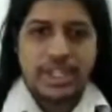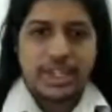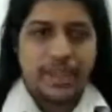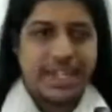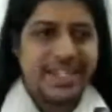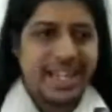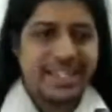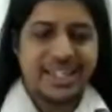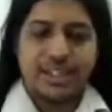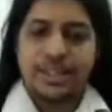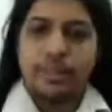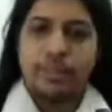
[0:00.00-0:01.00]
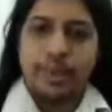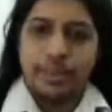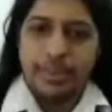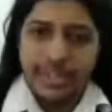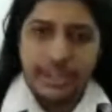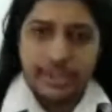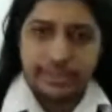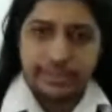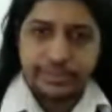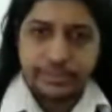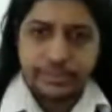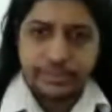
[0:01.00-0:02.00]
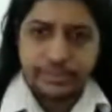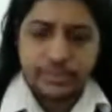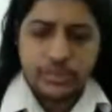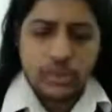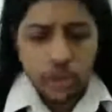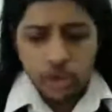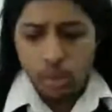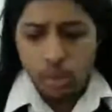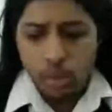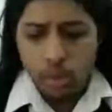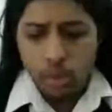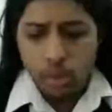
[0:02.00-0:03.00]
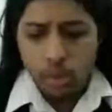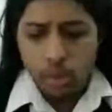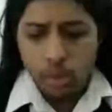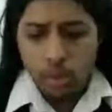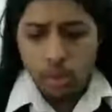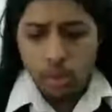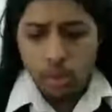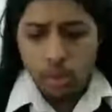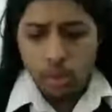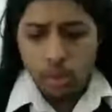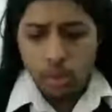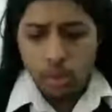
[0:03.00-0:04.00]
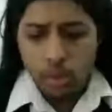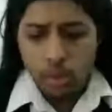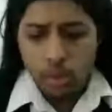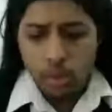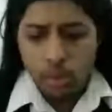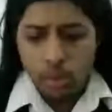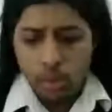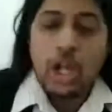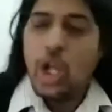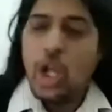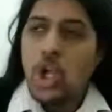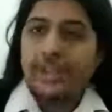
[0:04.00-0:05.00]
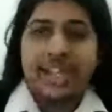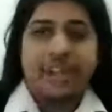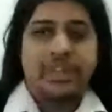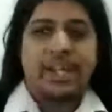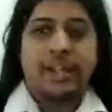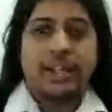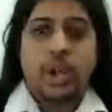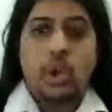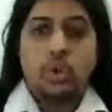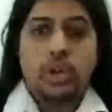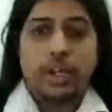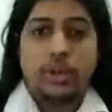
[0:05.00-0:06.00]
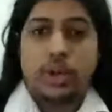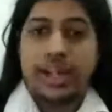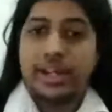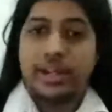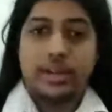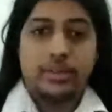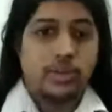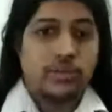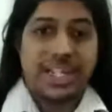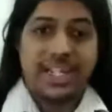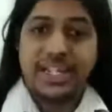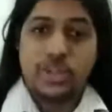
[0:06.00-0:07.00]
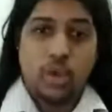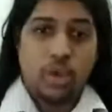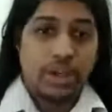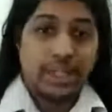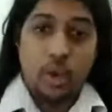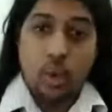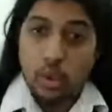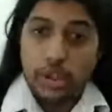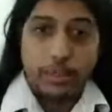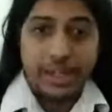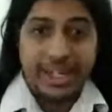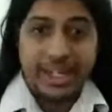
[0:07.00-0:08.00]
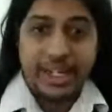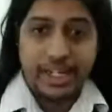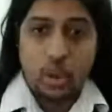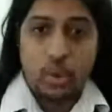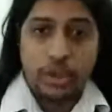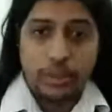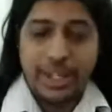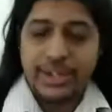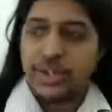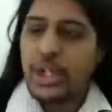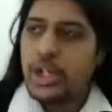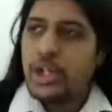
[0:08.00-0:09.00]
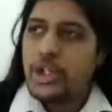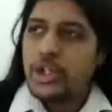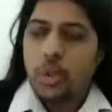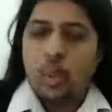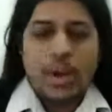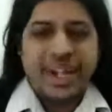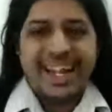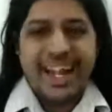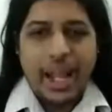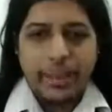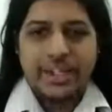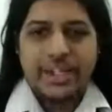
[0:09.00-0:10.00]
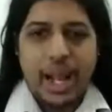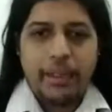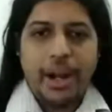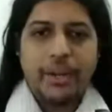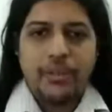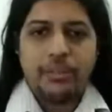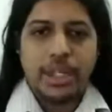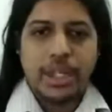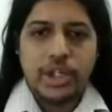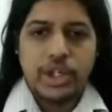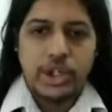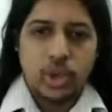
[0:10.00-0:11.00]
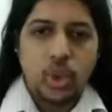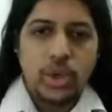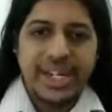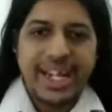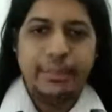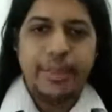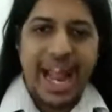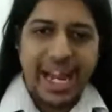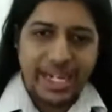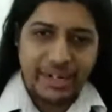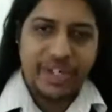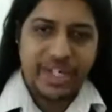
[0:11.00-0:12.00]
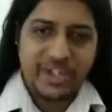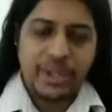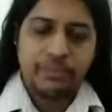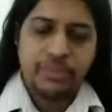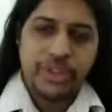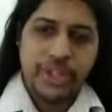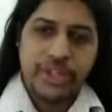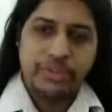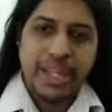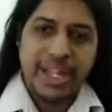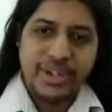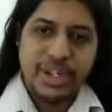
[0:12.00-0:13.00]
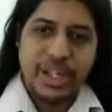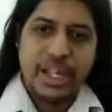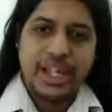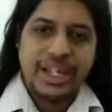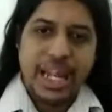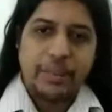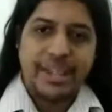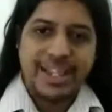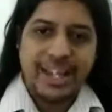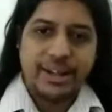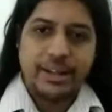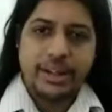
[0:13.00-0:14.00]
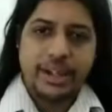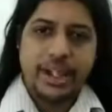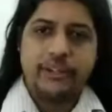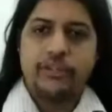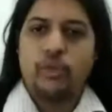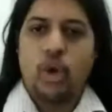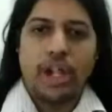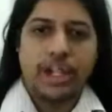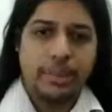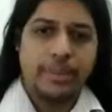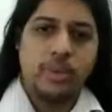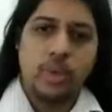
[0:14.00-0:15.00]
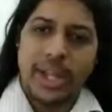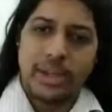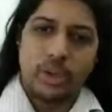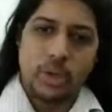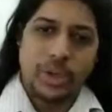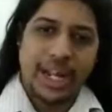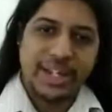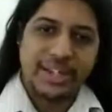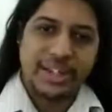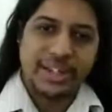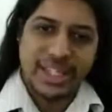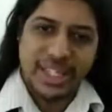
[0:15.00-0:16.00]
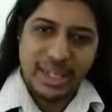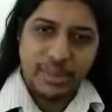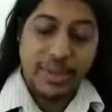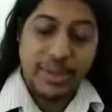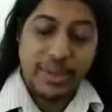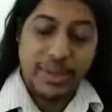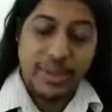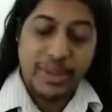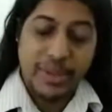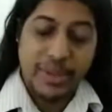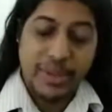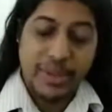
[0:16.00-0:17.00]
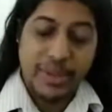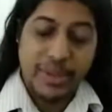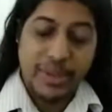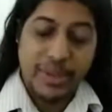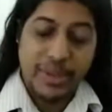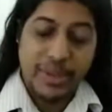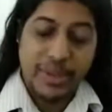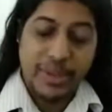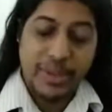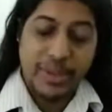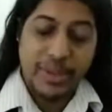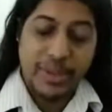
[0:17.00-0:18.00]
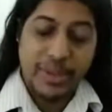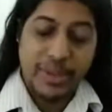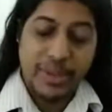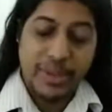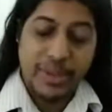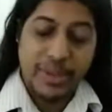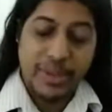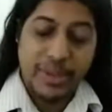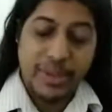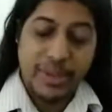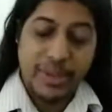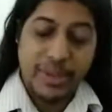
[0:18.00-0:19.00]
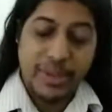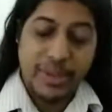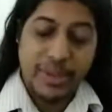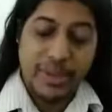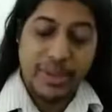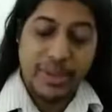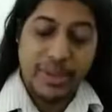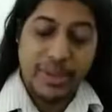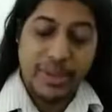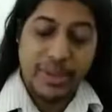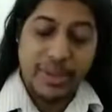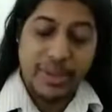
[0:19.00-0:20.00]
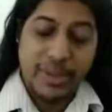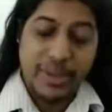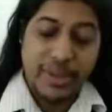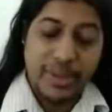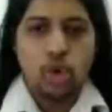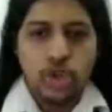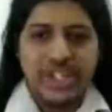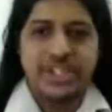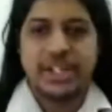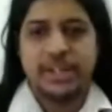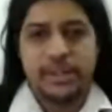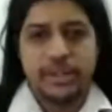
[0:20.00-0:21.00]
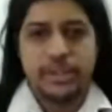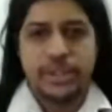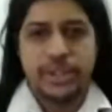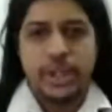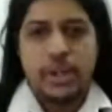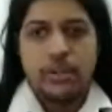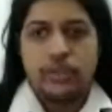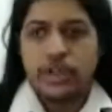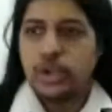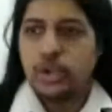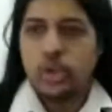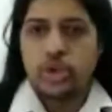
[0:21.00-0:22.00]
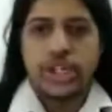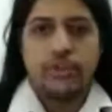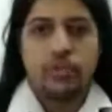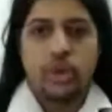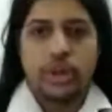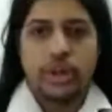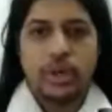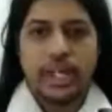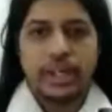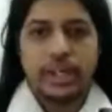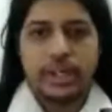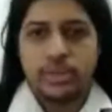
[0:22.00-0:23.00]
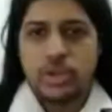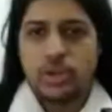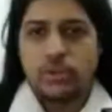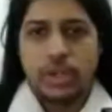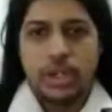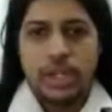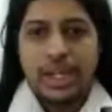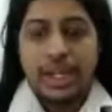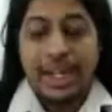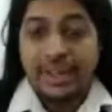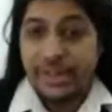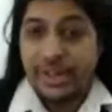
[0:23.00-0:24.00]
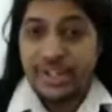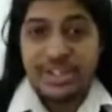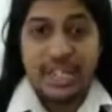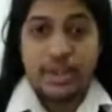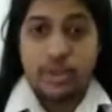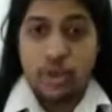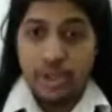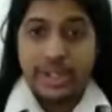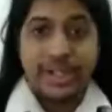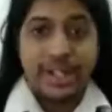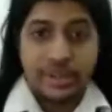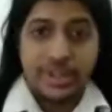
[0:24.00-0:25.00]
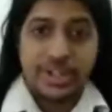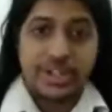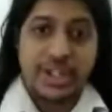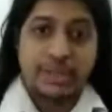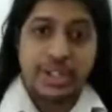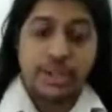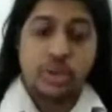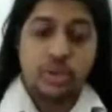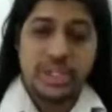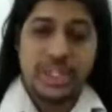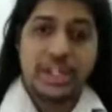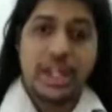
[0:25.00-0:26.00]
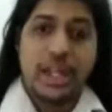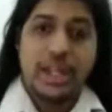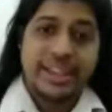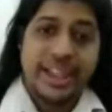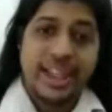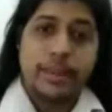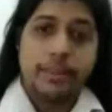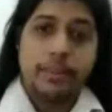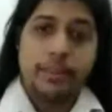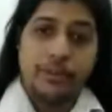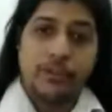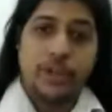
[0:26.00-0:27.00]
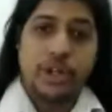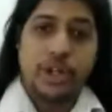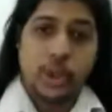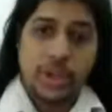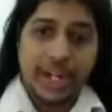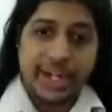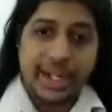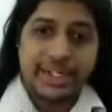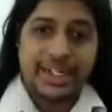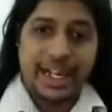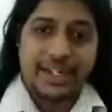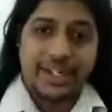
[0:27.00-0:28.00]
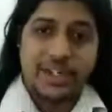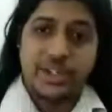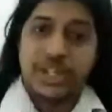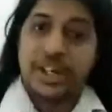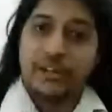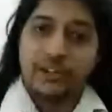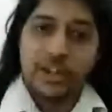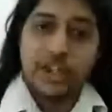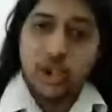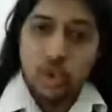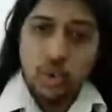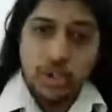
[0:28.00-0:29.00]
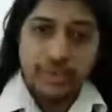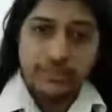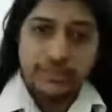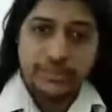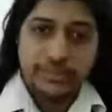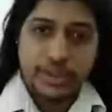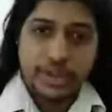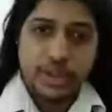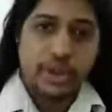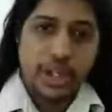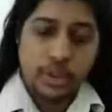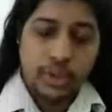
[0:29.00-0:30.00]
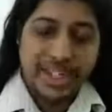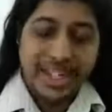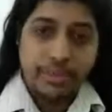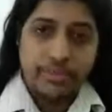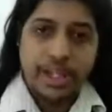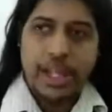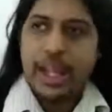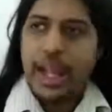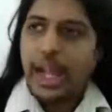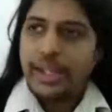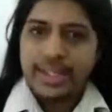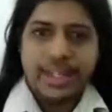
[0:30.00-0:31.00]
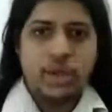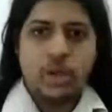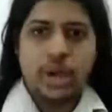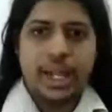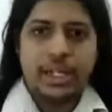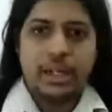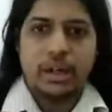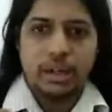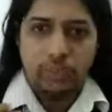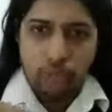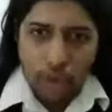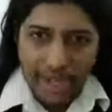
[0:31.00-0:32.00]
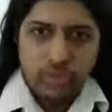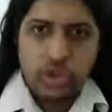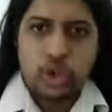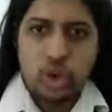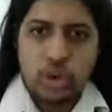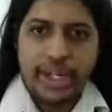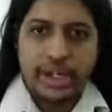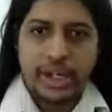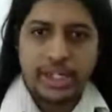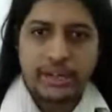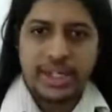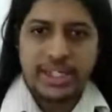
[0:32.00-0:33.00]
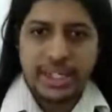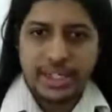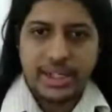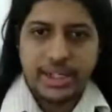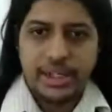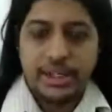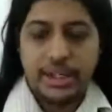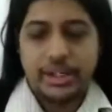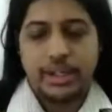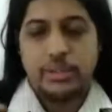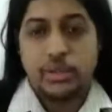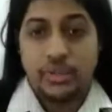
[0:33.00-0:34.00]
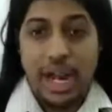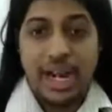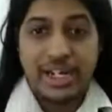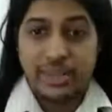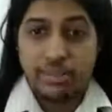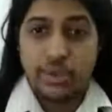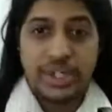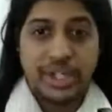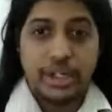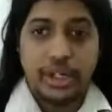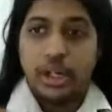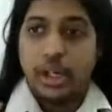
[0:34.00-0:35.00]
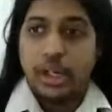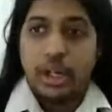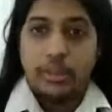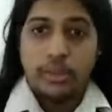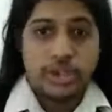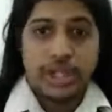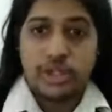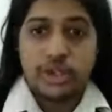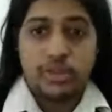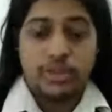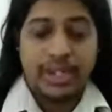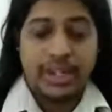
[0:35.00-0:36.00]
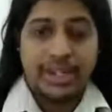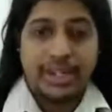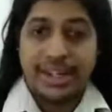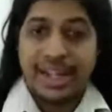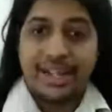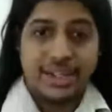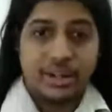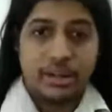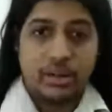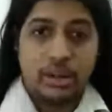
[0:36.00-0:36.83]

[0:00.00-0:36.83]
space as in the premises. So most of them, they have either taken it out for rent, or they have taken it out, like in terms of lease, or they own the building and they own the place. So what can happen is, apart from the school time activities, this space can be then given for other people who can utilize the same space for related work. Like say for example, most of the coaching centers which do coaching for like in terms of entrance exams, all India entrance exams, and those things, they prefer to conduct their classes in different schools. So you can do the same. And the same, like for as far as the co-curricular activities are concerned, in terms of arts, music, musical instrument, dance